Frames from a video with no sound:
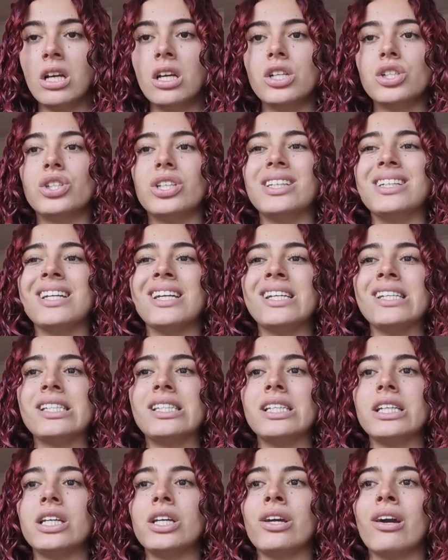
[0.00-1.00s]
So then he's
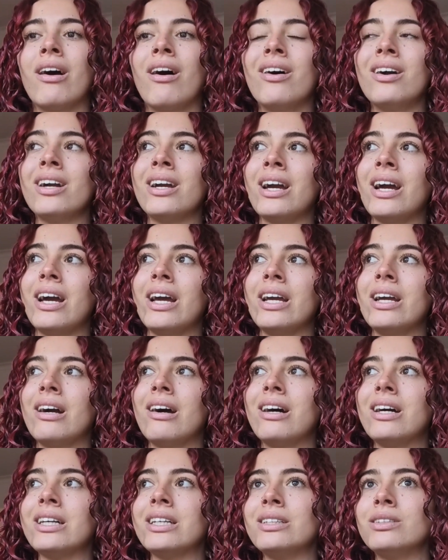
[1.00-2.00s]
thinking, okay,
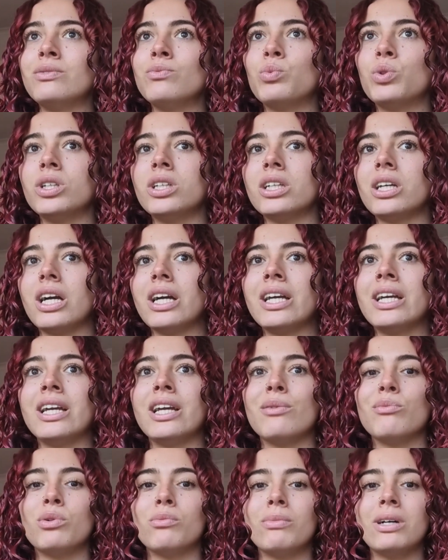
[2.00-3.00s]
I can work, I can
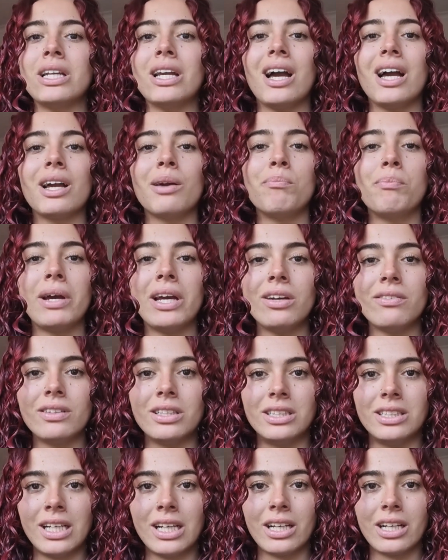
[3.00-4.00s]
get more money, I can pay off the
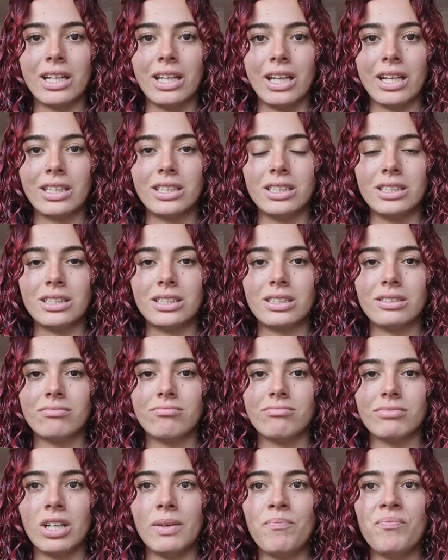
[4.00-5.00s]
debt collectors,
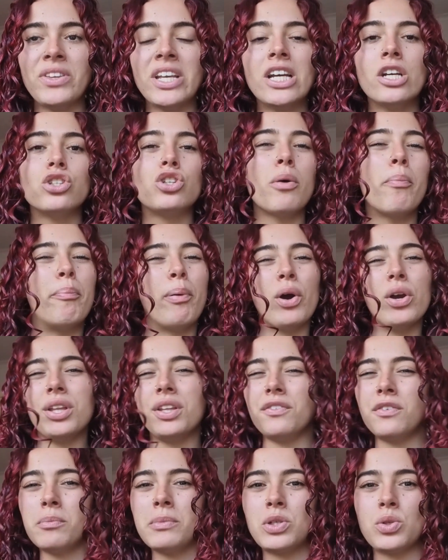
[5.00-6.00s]
right? So both
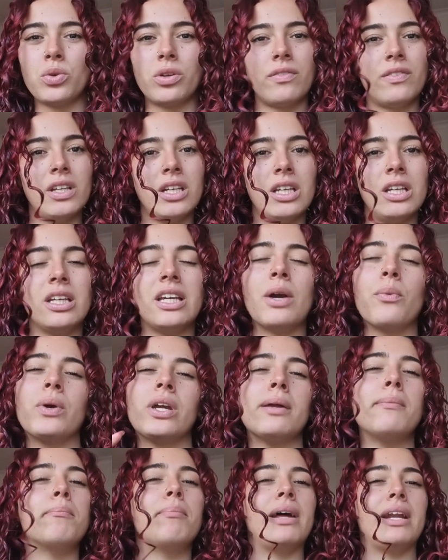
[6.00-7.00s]
of them are sort of thinking, yeah, we
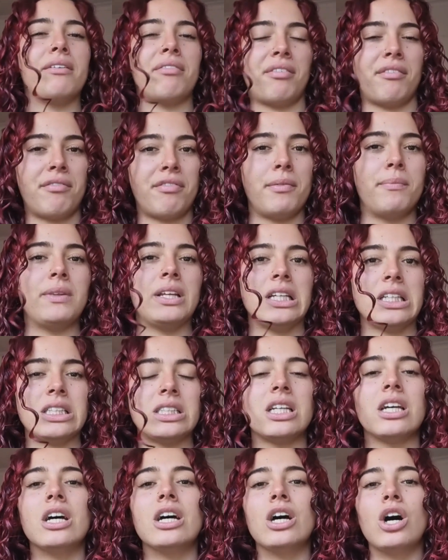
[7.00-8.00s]
can benefit from
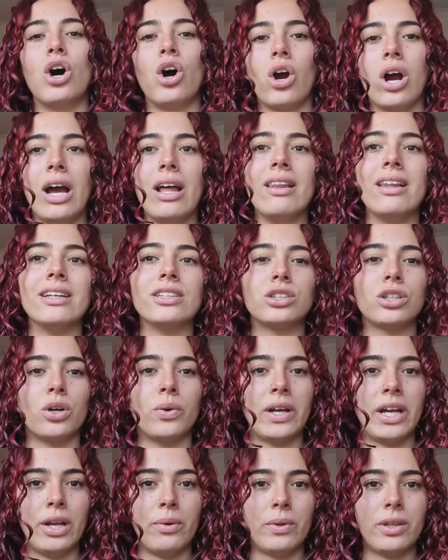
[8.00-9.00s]
this. All right, let's go
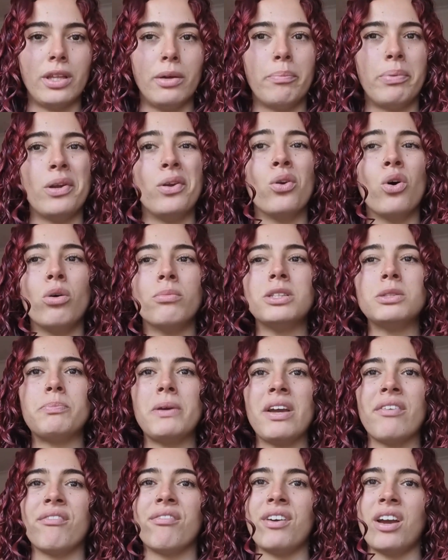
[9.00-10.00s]
ahead with it. But Norma's
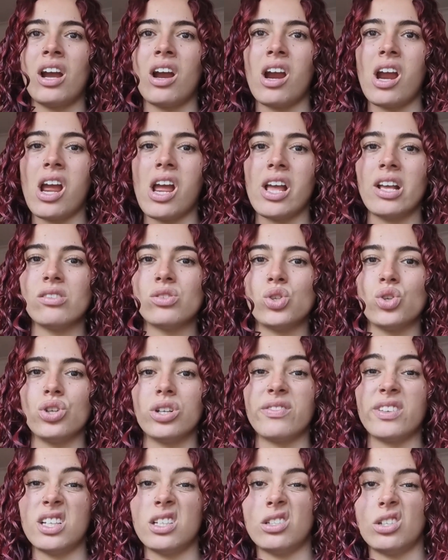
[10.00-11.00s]
being very sort
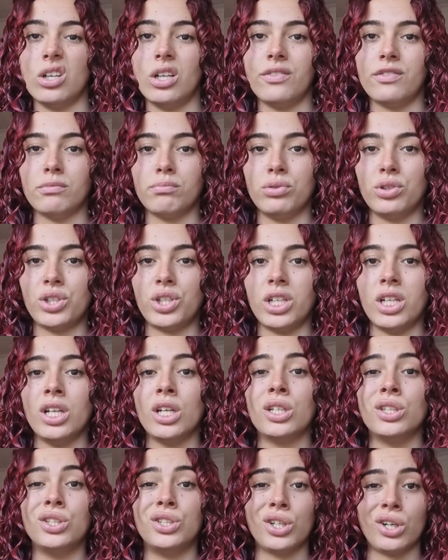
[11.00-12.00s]
of assertive and pushy.
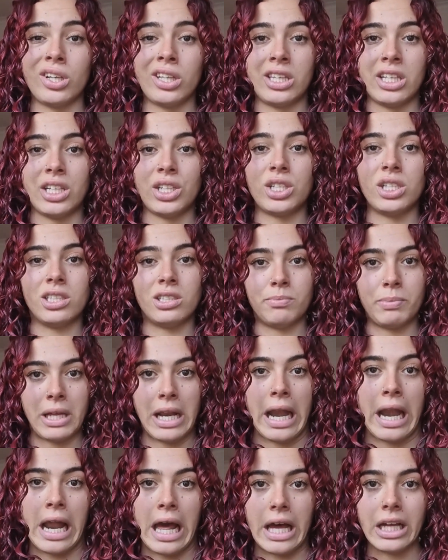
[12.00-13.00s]
Joe thinks she's a bit
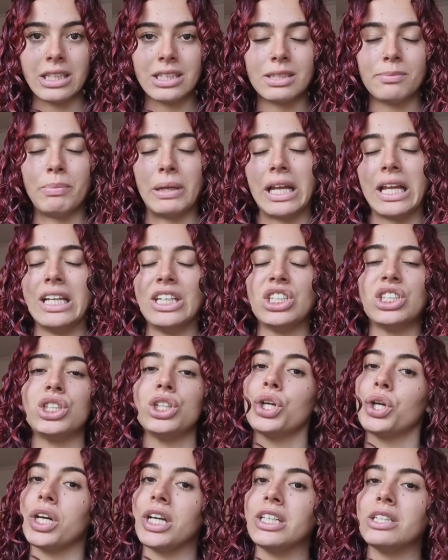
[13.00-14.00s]
nuts, but he just
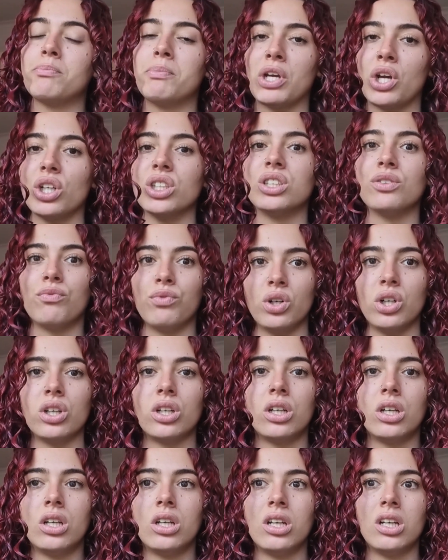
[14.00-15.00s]
agrees because of what
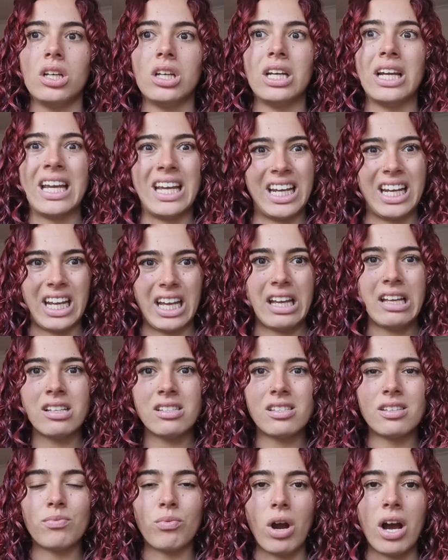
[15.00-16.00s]
he
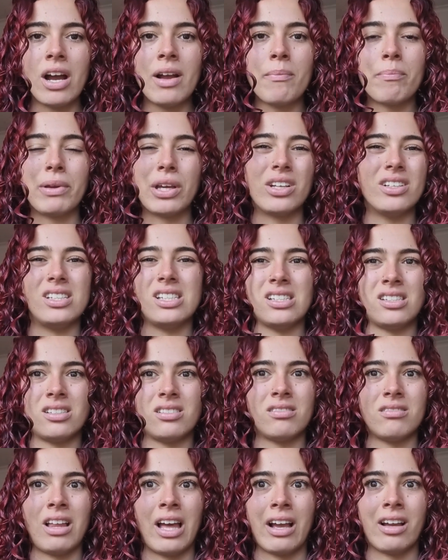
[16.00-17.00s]
needs, right? Because
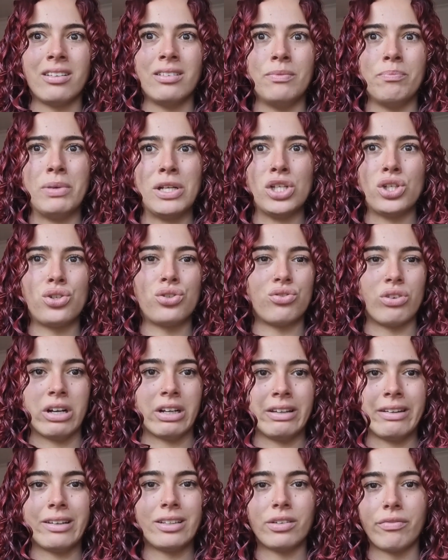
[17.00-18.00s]
he's like been
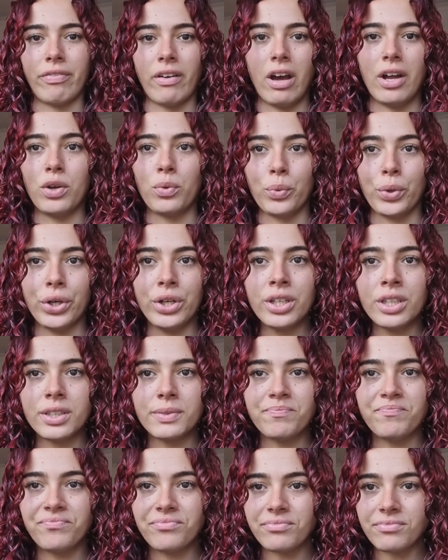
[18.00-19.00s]
struggling to find work.
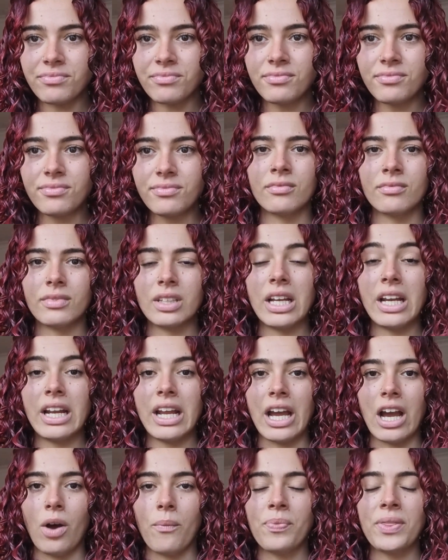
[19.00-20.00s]

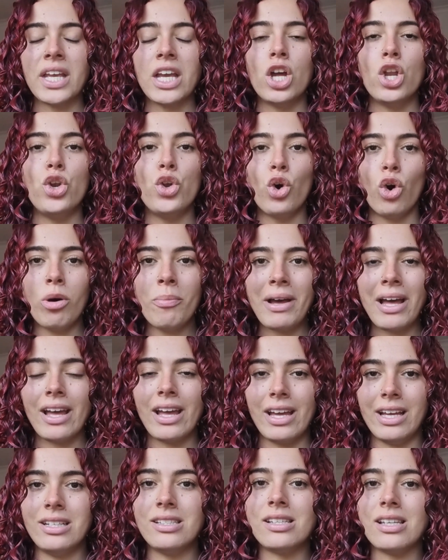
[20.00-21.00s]
Anyhow, Norma
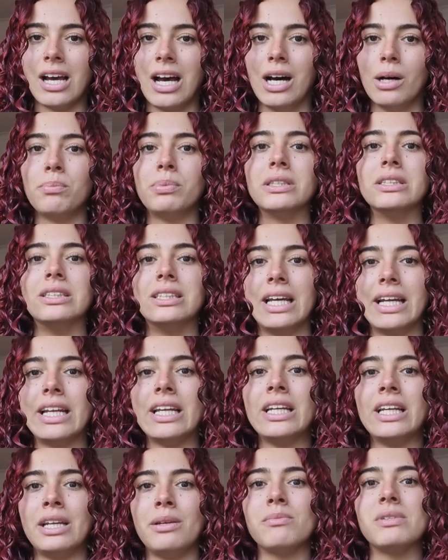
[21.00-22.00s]
ends up
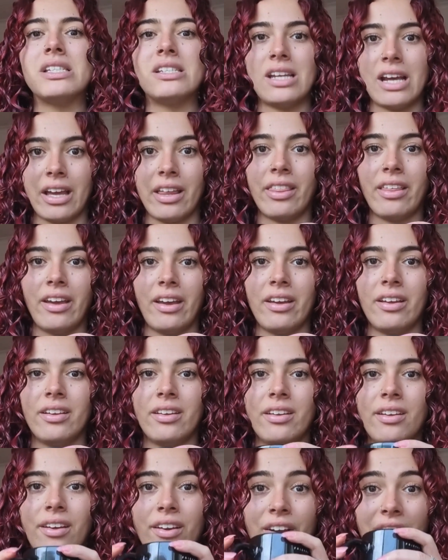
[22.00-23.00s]
letting him stay there.
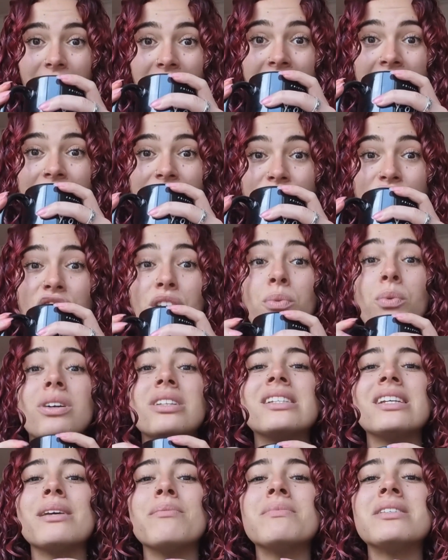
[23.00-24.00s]
Okay, she
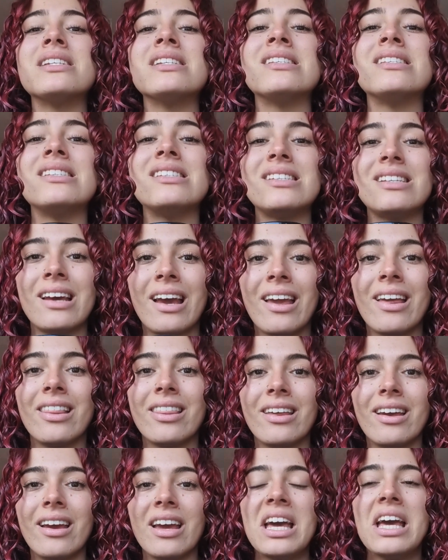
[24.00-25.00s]
wants him to stay
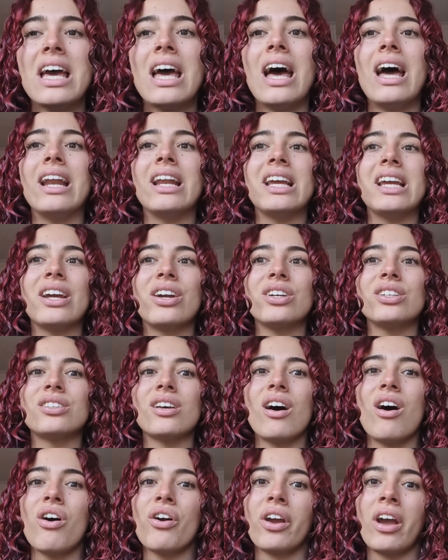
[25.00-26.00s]
there. And he goes,
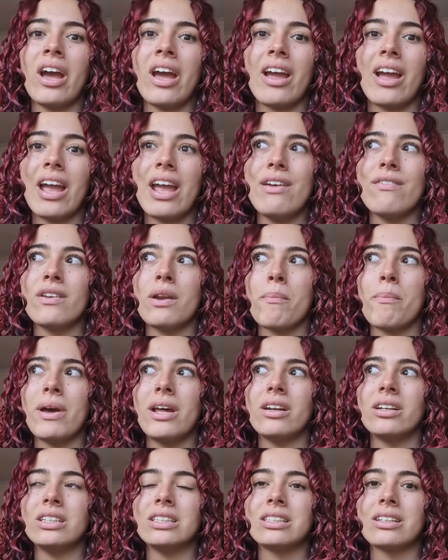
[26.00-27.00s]
okay, even
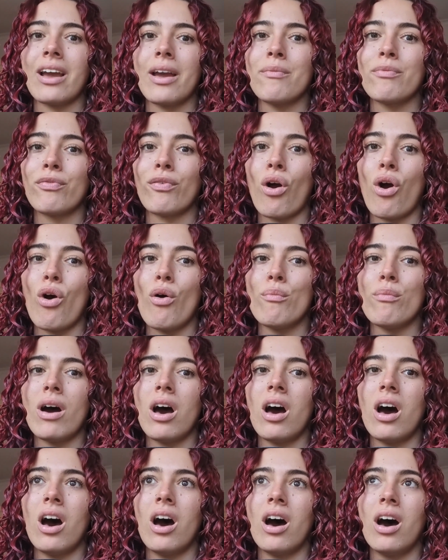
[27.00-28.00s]
better, escape from
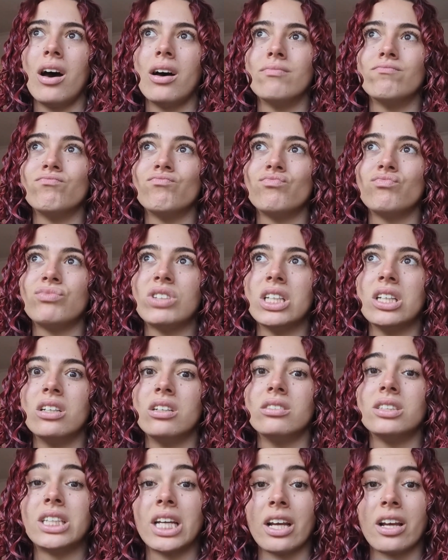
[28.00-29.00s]

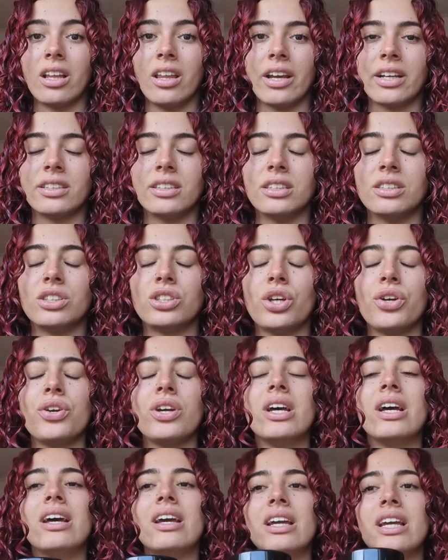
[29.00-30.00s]
the debt collectors. So
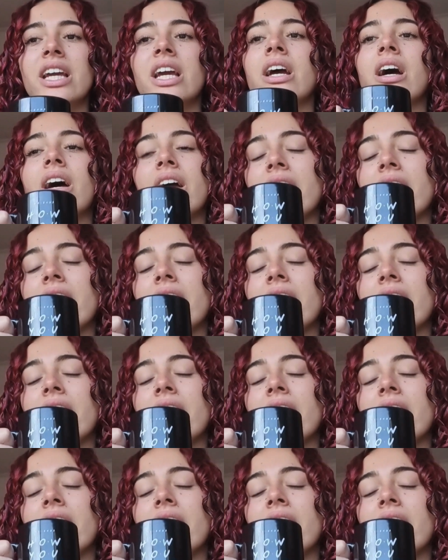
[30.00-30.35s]
he